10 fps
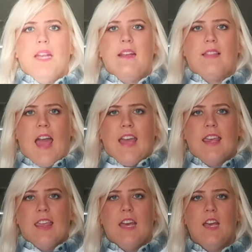midi
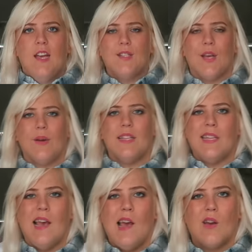length. So
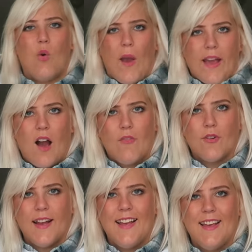it's quite
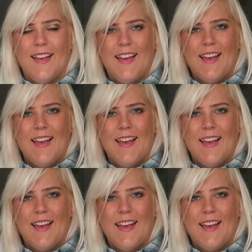covering.